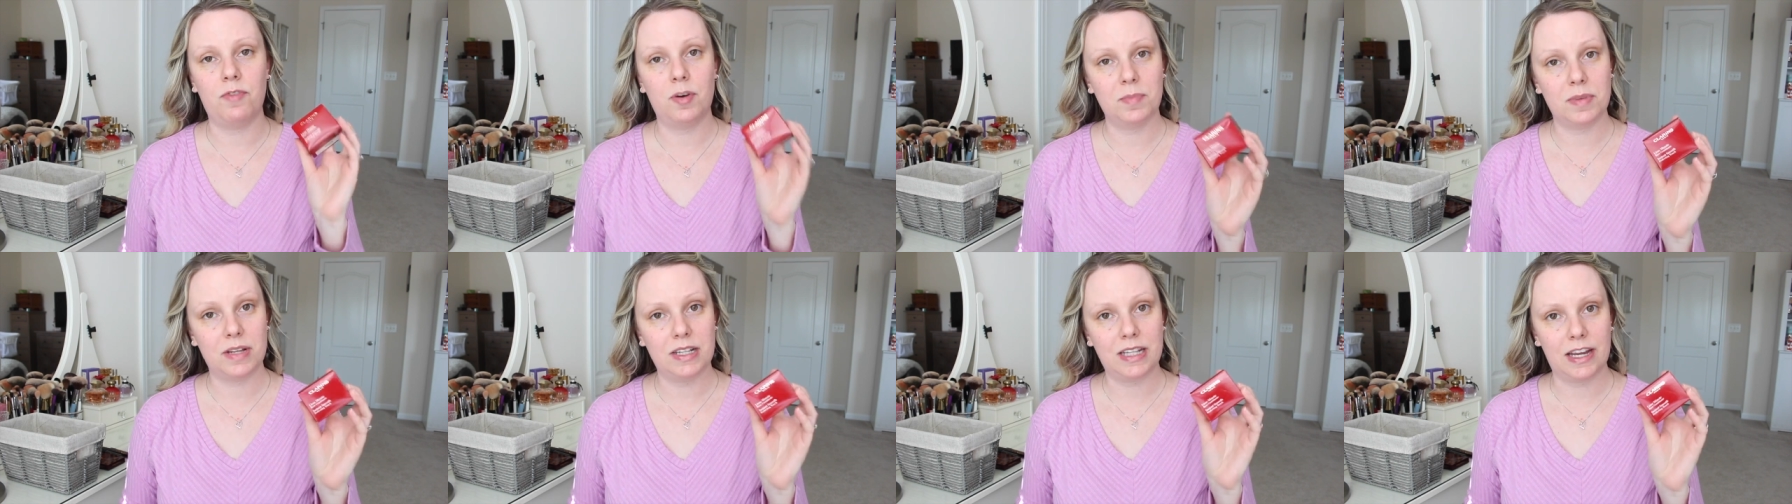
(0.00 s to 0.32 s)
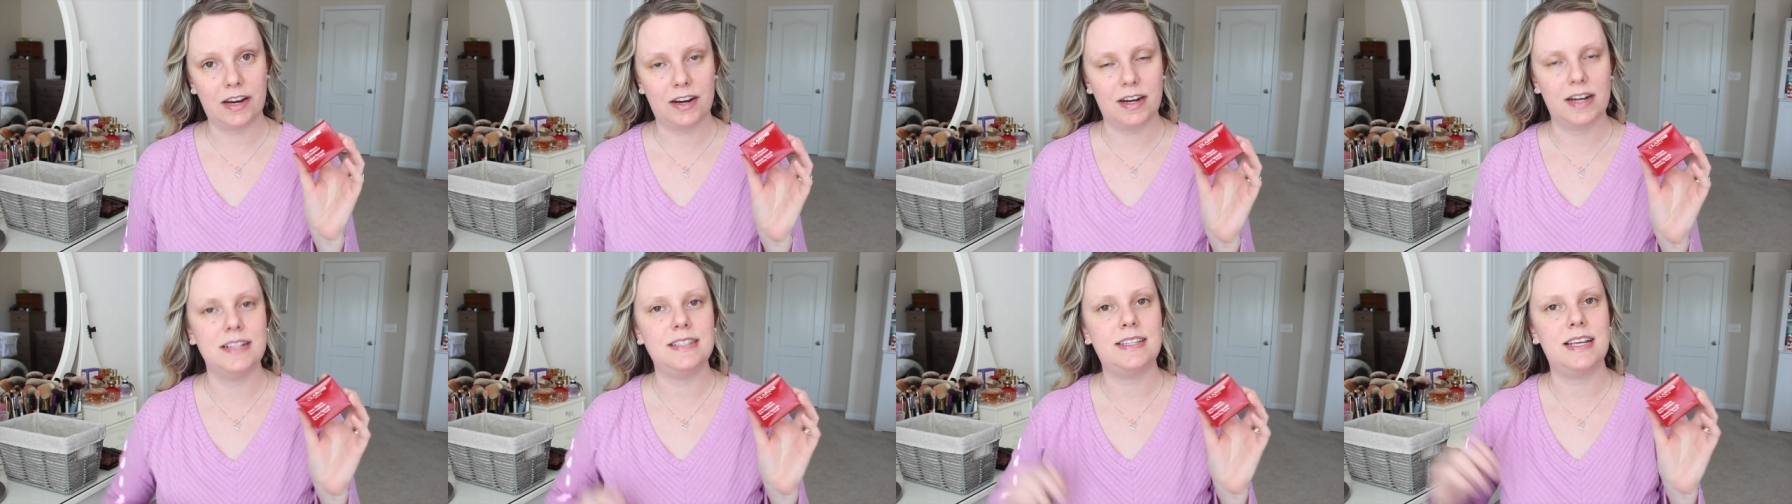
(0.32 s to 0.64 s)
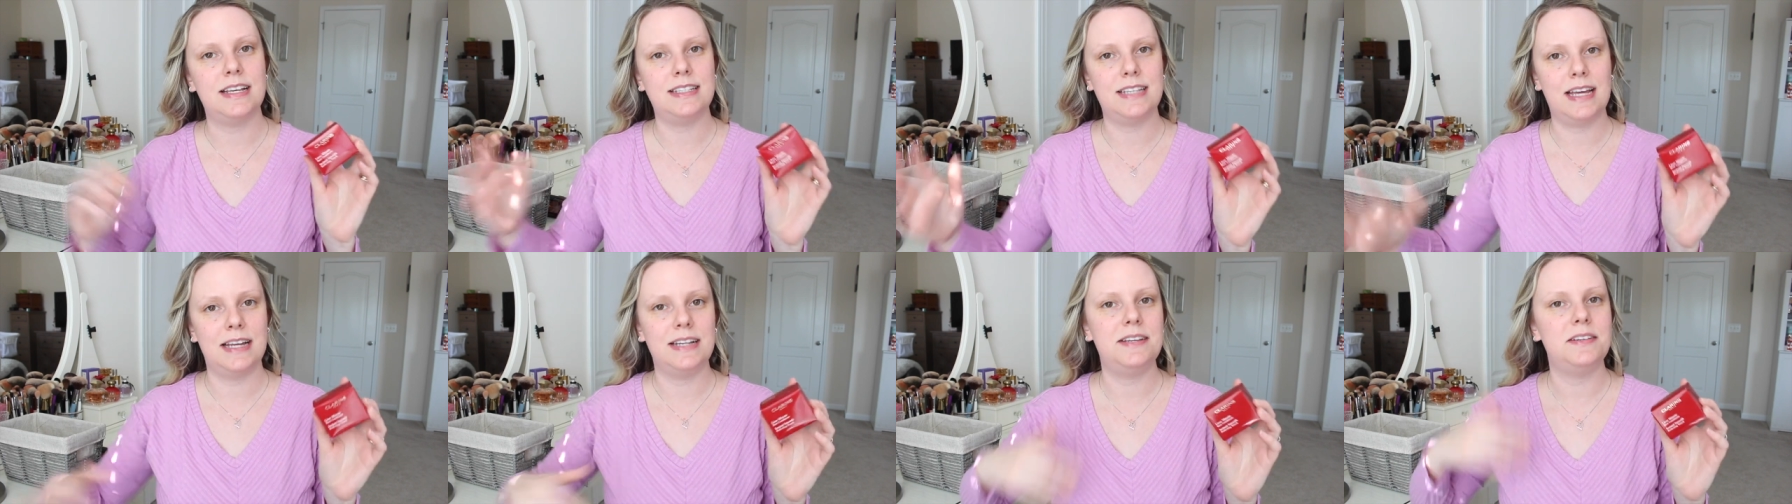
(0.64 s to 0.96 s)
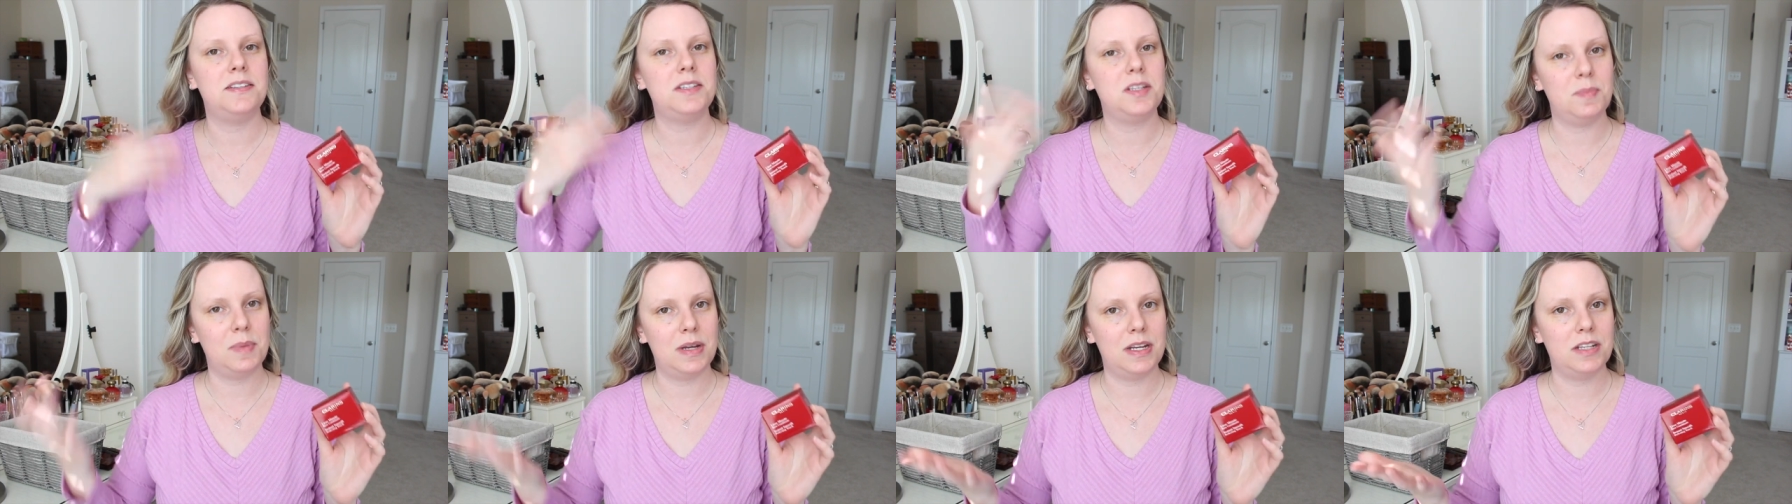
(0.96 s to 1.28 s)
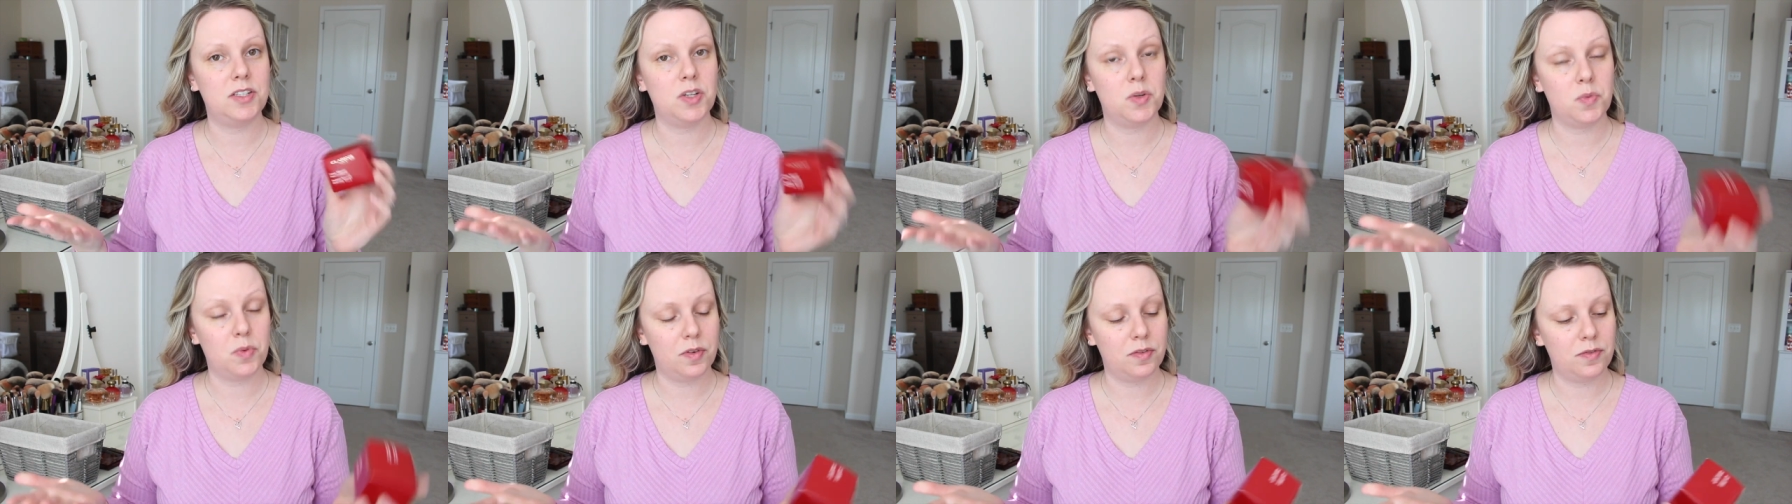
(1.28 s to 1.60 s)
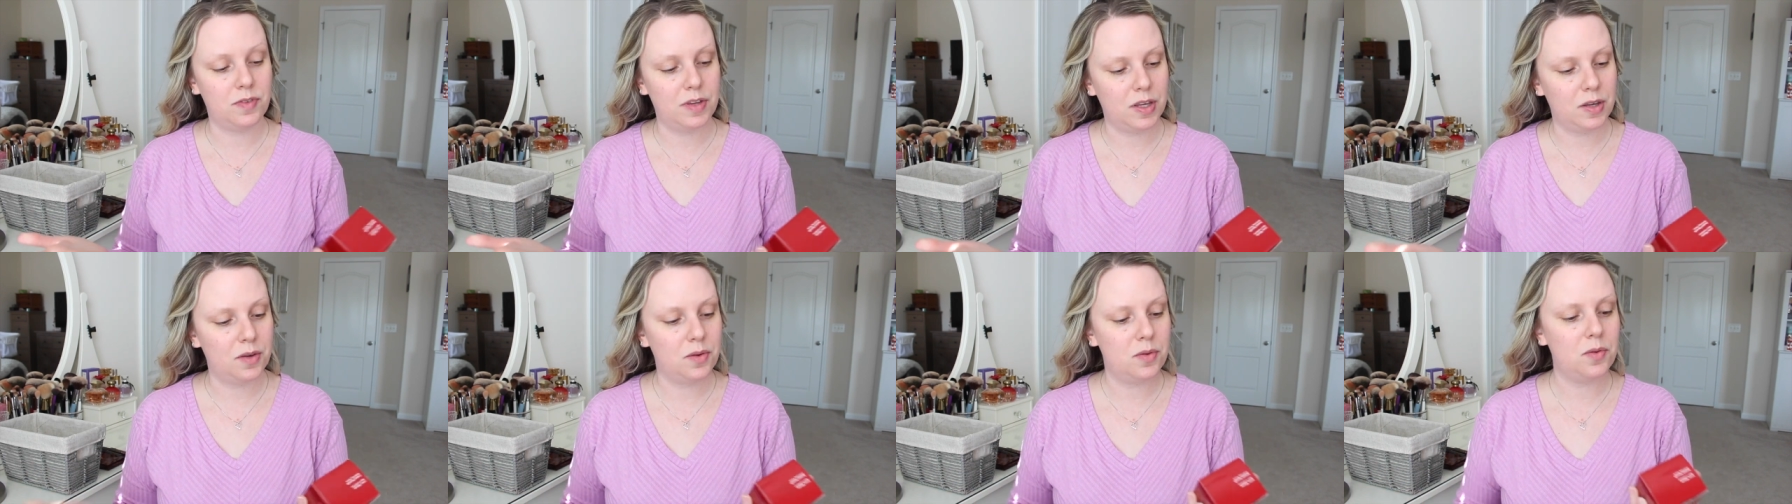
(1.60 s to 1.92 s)
from Clarins. They sent it to me to
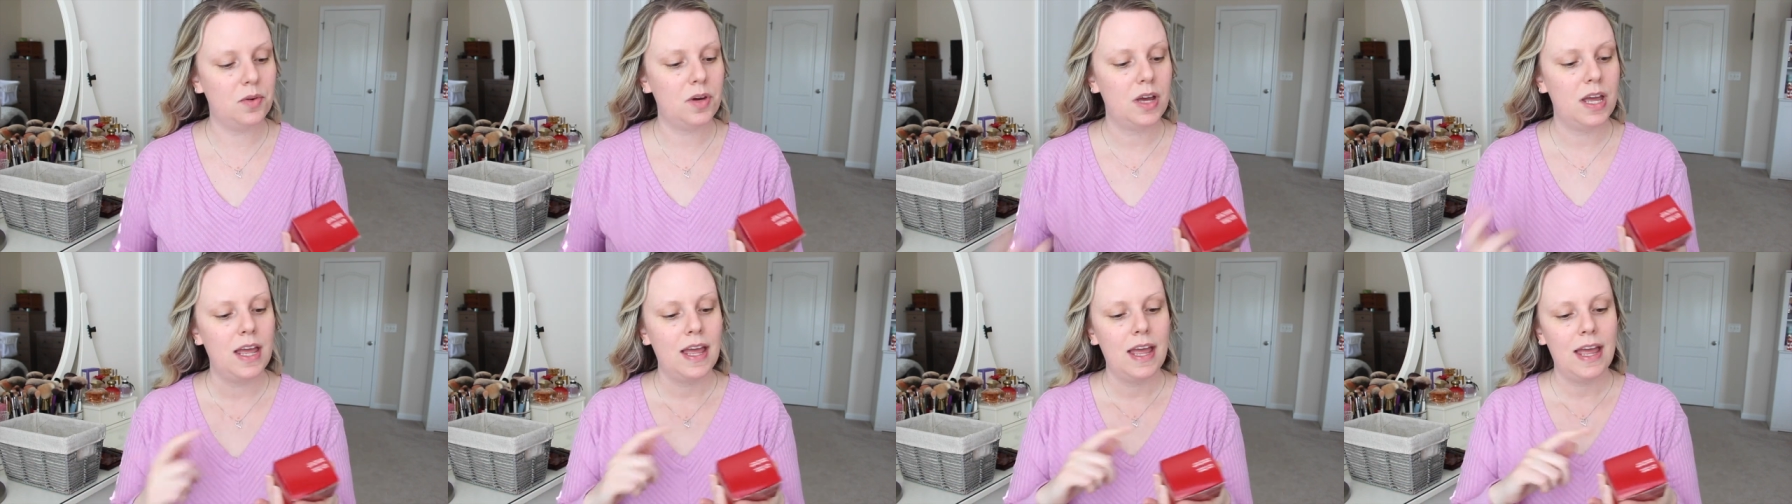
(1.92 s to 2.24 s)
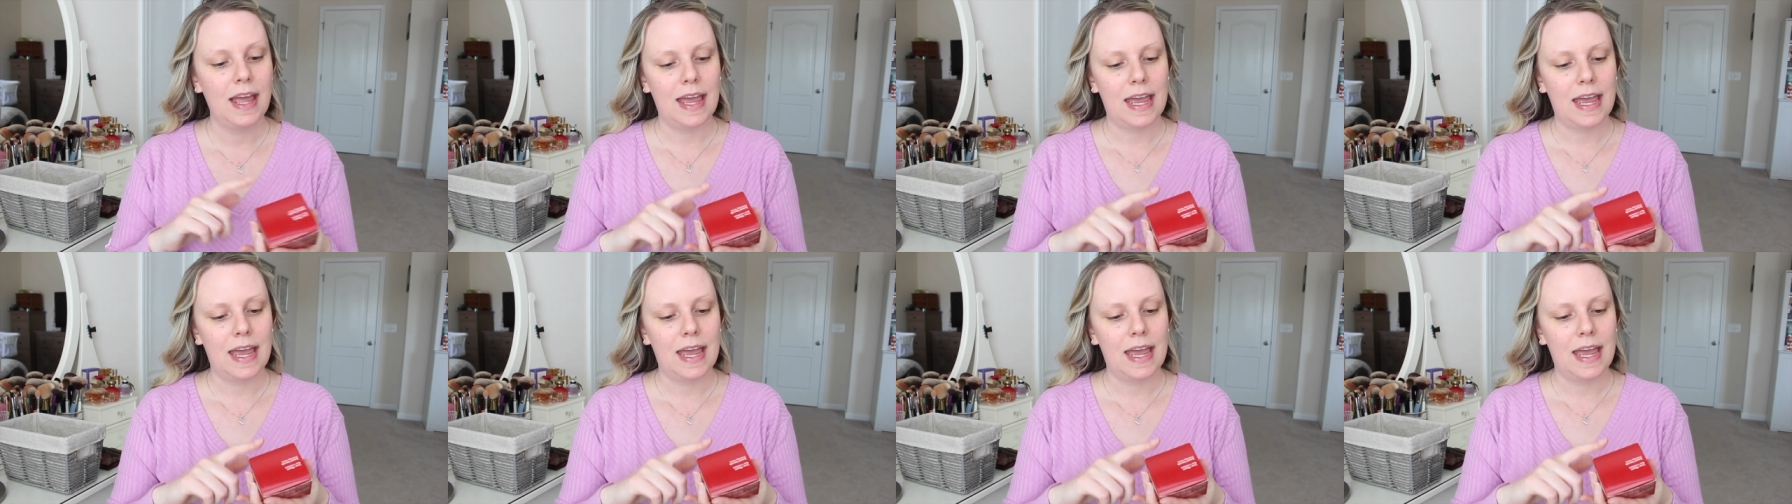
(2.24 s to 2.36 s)
review.